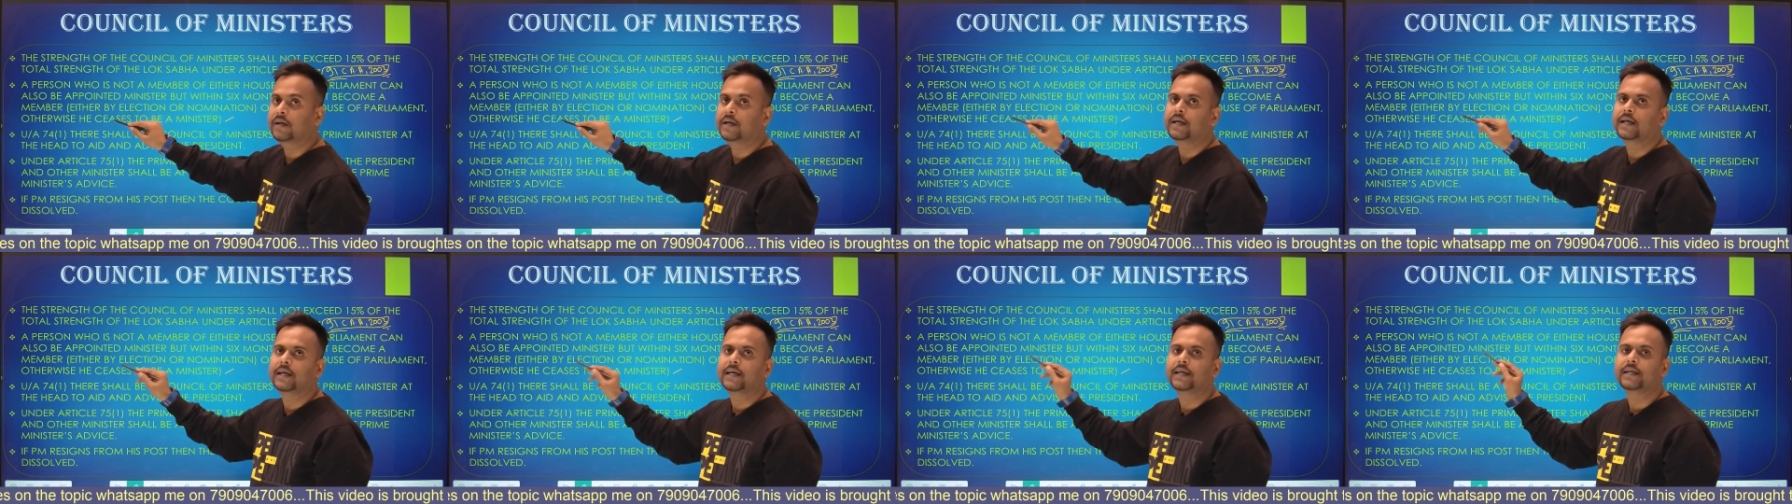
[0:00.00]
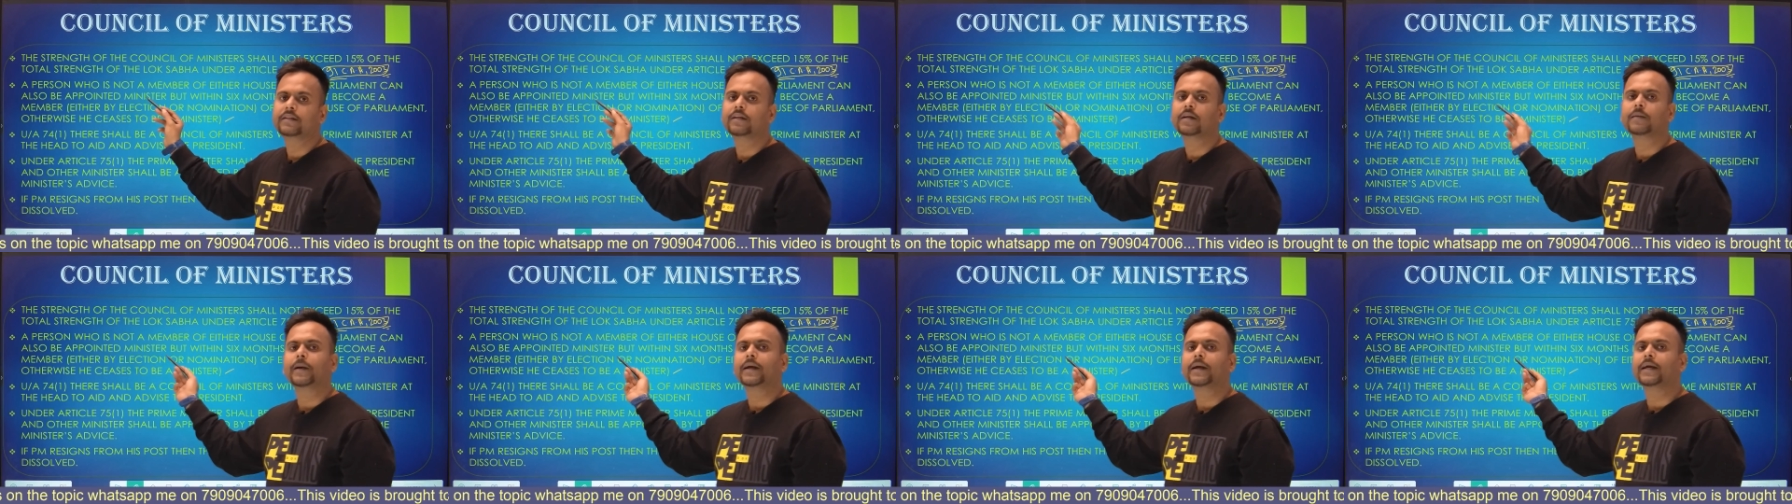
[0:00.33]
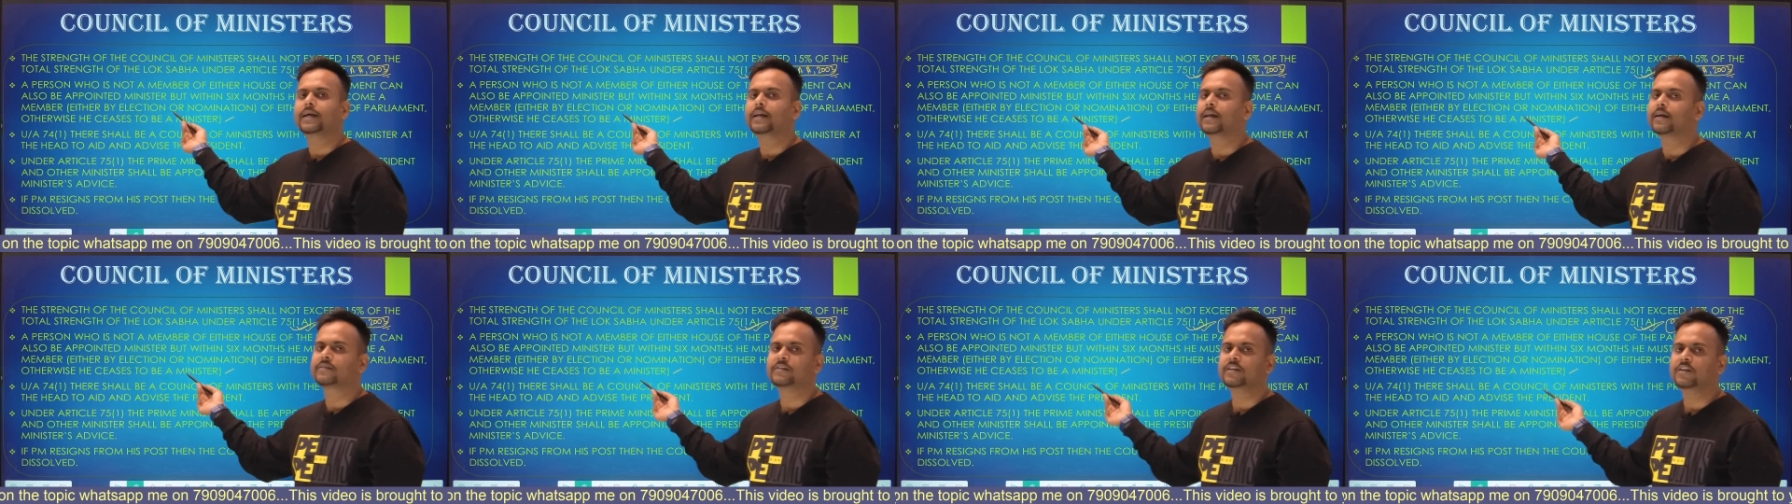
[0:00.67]
either by
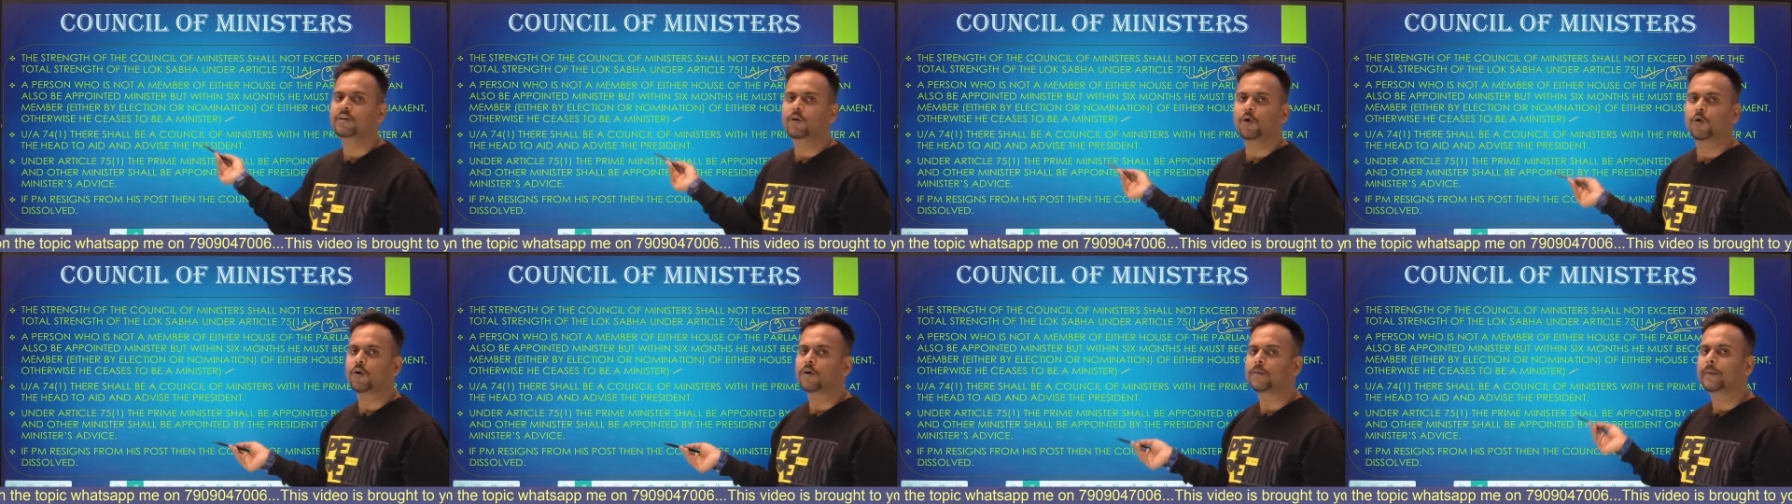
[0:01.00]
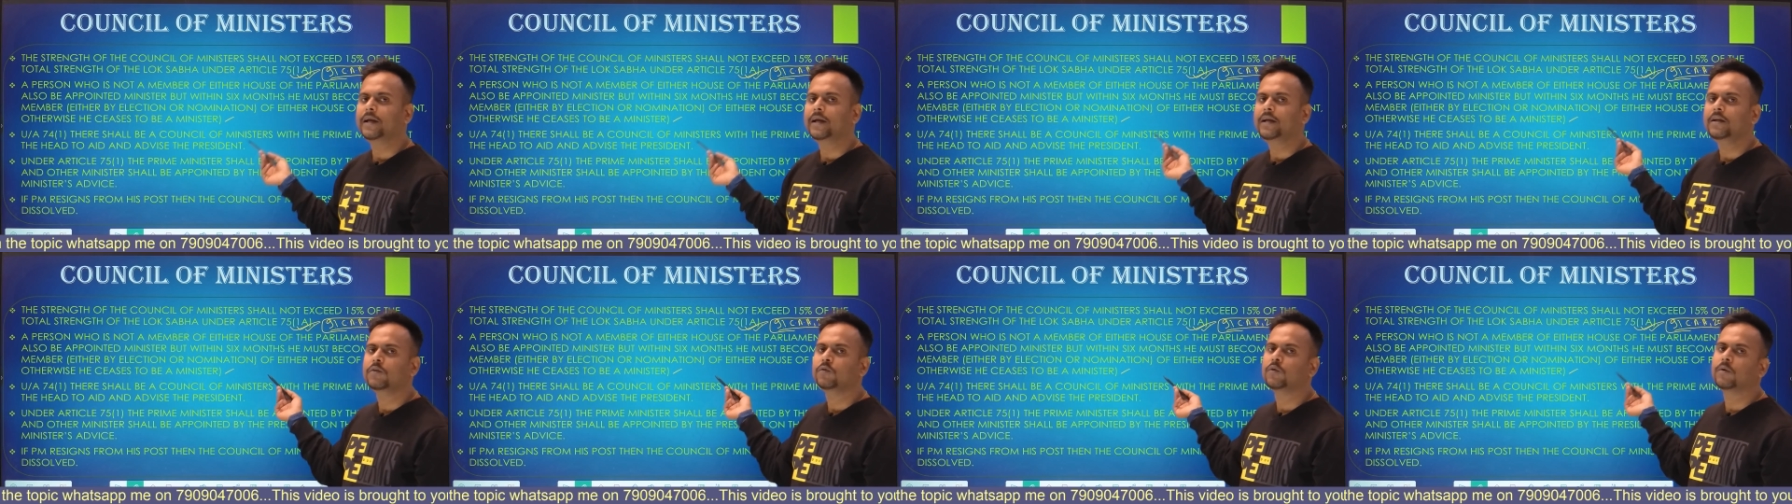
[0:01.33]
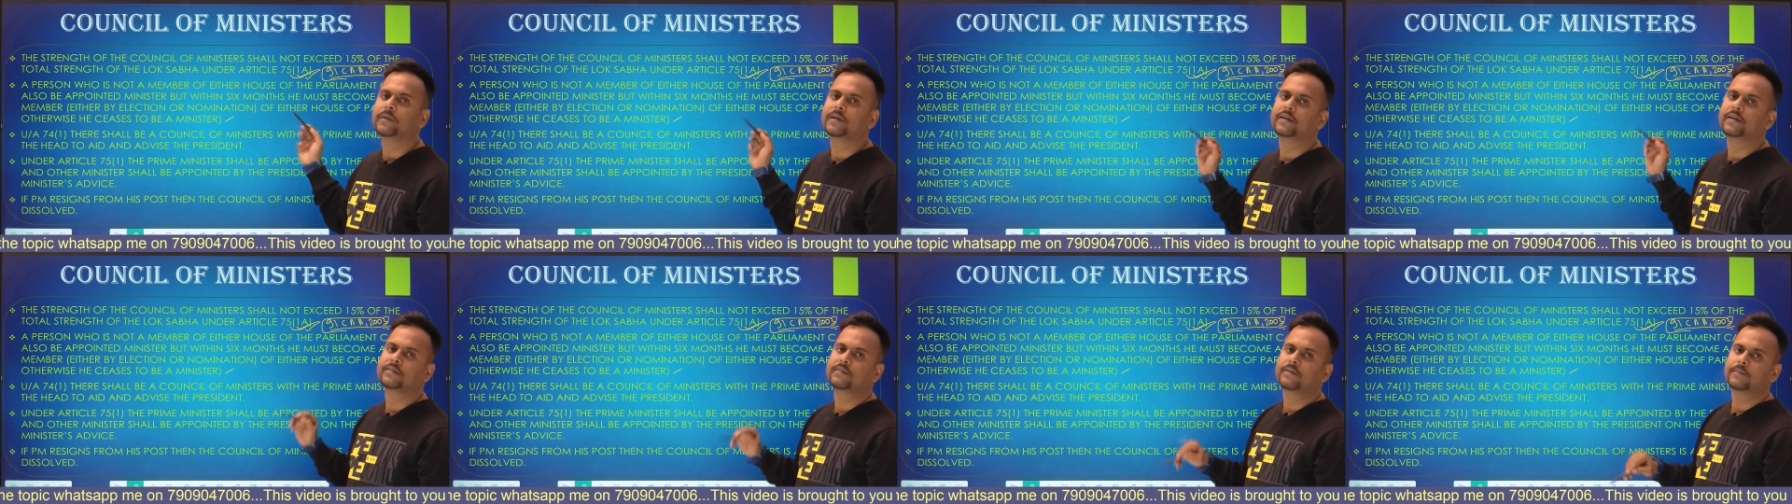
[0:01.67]
election or by
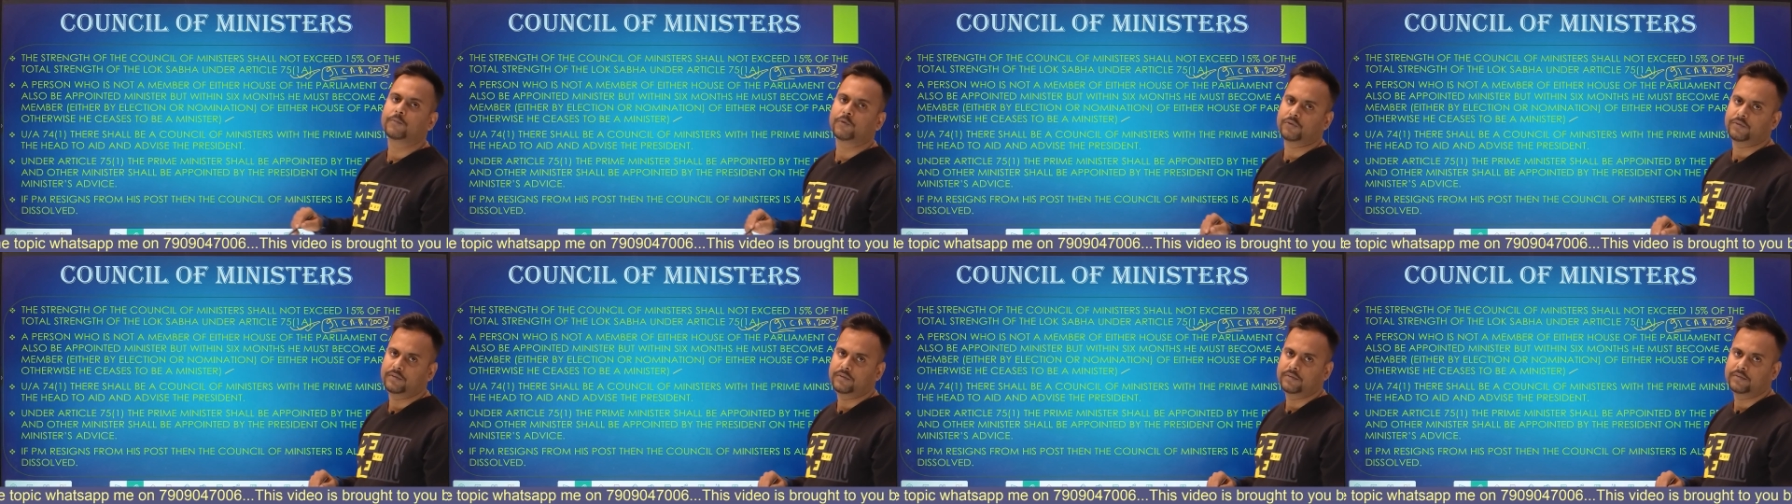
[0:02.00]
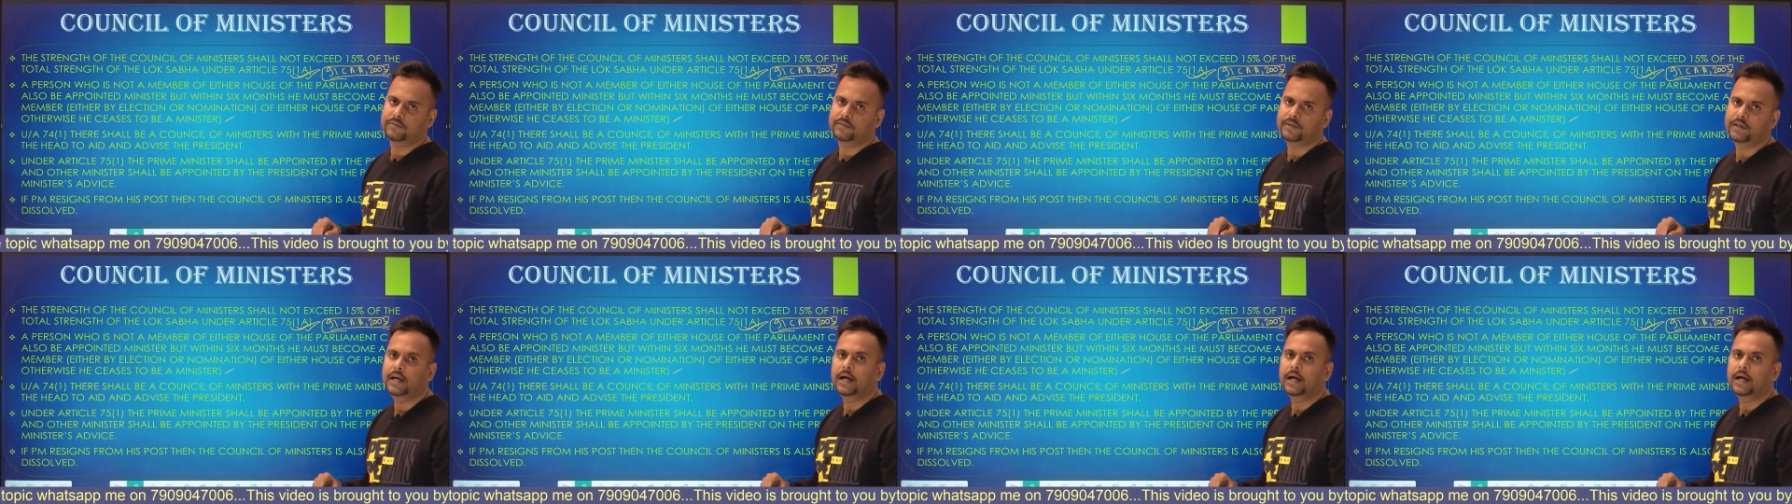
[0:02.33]
nomination process.